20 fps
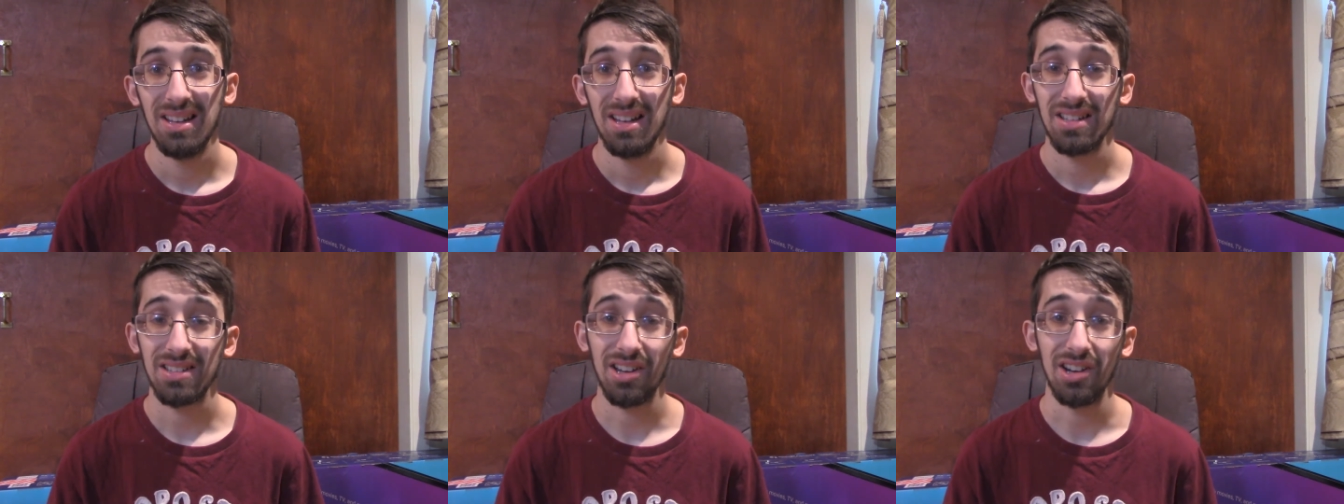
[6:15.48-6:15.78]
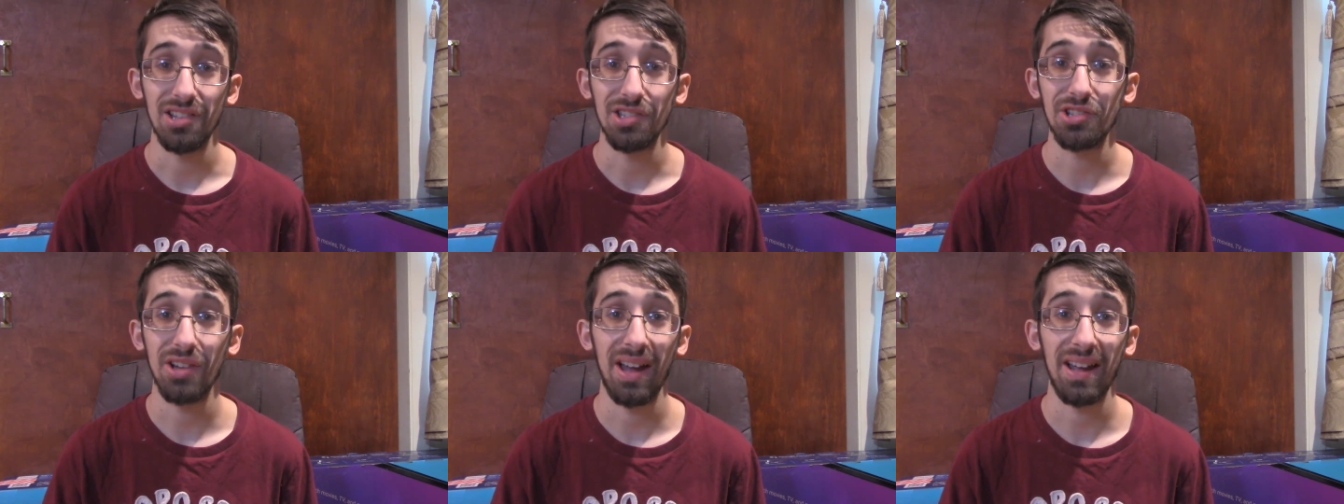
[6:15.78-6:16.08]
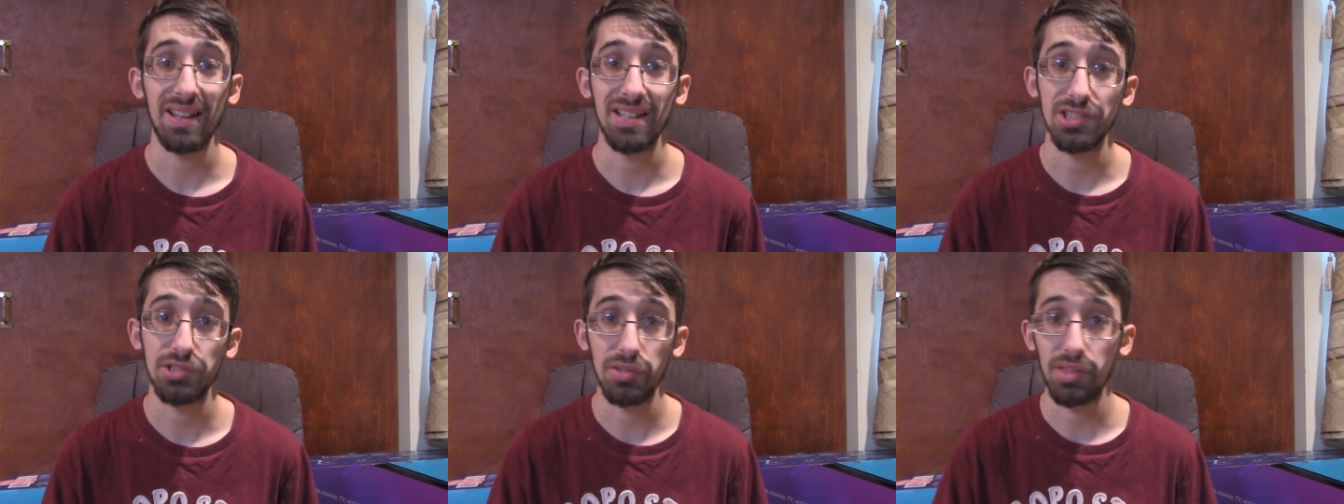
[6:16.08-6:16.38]

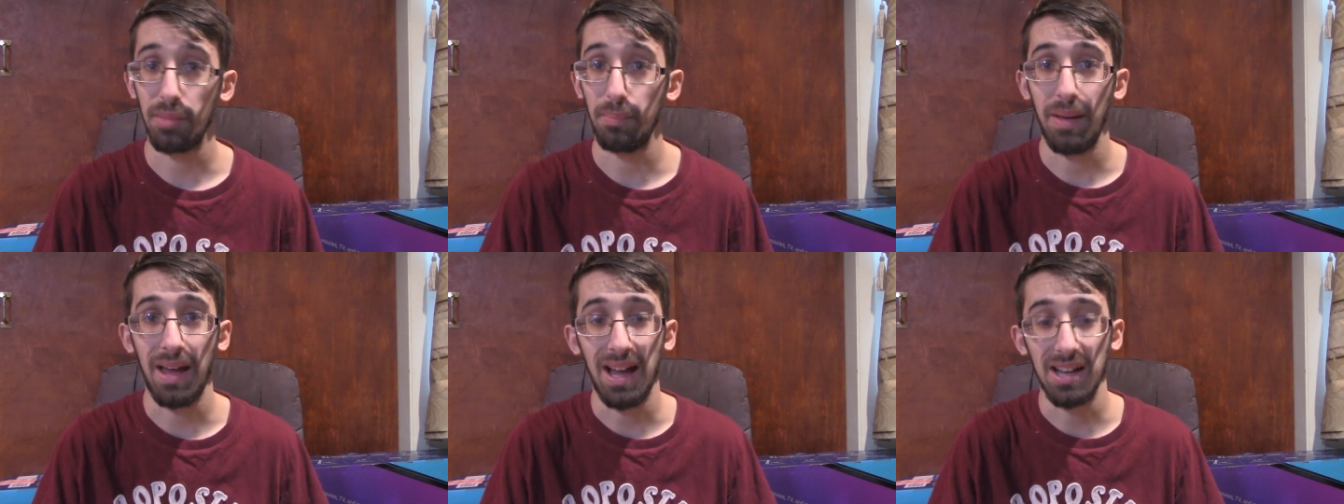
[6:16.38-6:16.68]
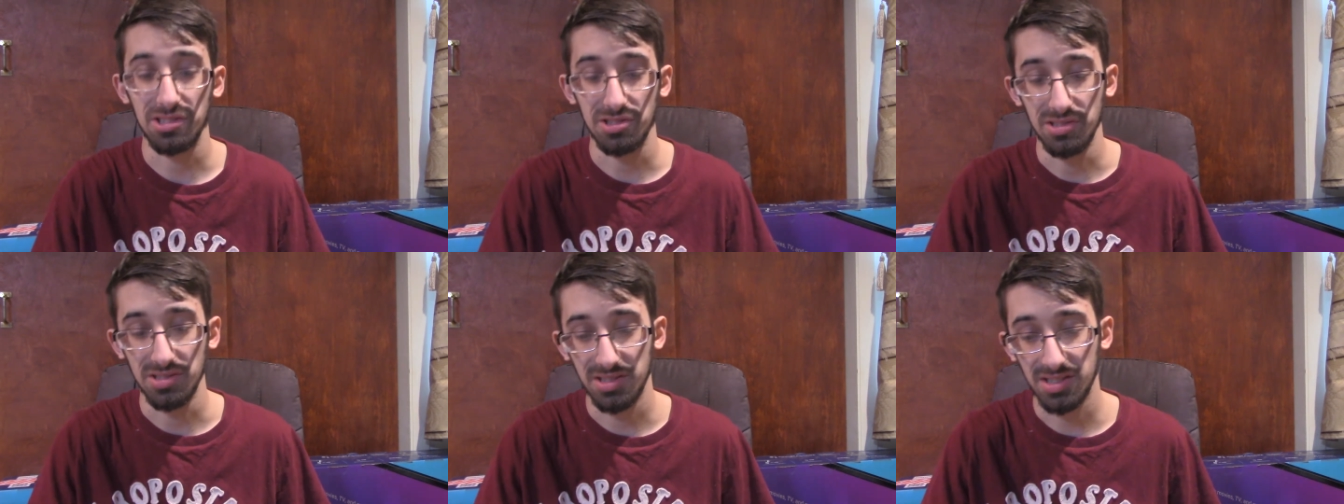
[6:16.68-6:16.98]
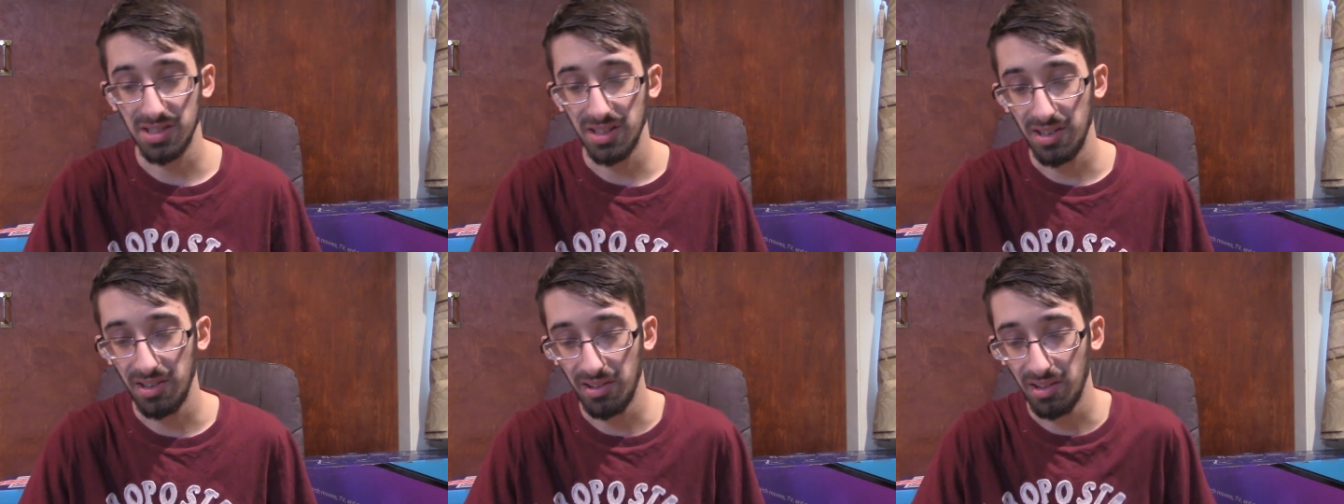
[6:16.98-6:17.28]
Guardragons with a passion.
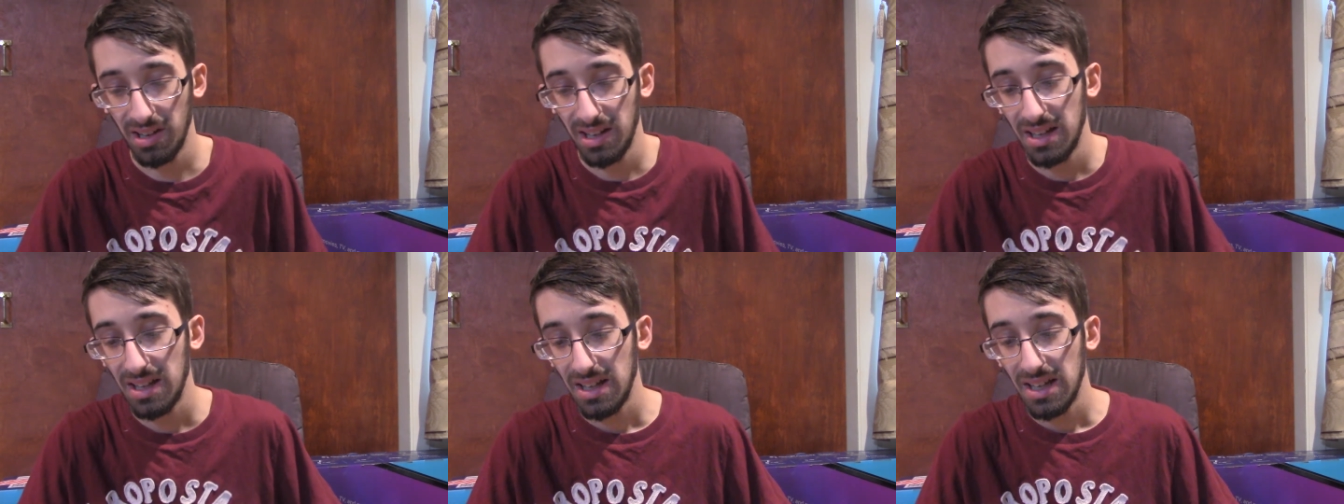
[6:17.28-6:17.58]
So,